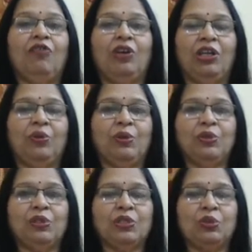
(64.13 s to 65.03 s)
for
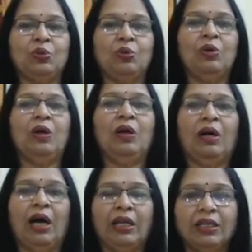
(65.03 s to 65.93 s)
individuals to
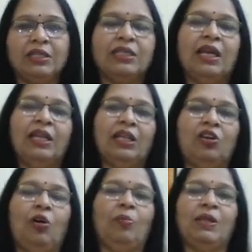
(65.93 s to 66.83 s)
understand the
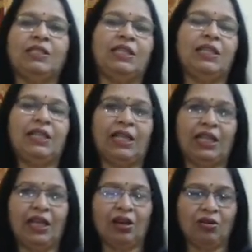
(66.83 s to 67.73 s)
complexity that they
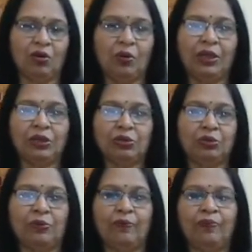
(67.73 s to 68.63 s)
are going
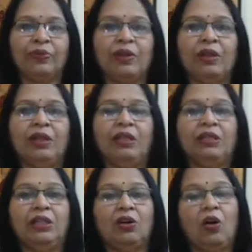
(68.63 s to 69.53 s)
through.
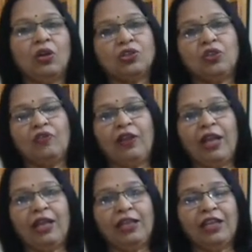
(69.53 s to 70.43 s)
The cost of
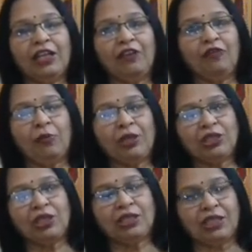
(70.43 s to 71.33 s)
gaining that
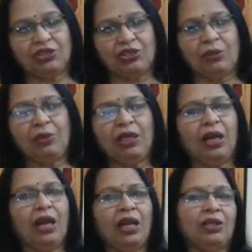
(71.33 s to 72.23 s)
information is extremely
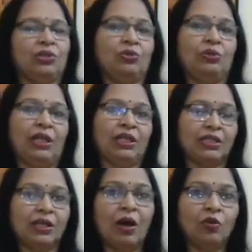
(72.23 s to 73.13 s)
high, so that
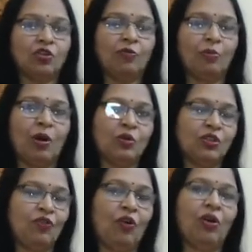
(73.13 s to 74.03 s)
is out of bounds
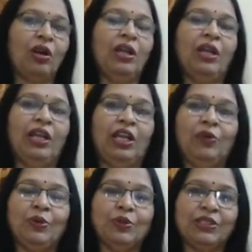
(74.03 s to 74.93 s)
for
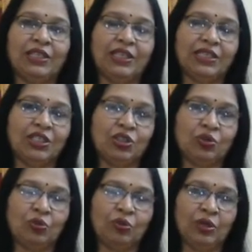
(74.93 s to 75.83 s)
individual citizens
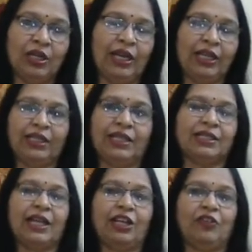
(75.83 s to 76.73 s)
to collect these
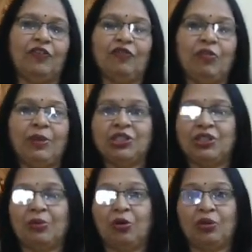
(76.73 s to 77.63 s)
kind of information
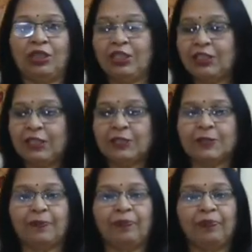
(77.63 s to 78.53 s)
about the disease.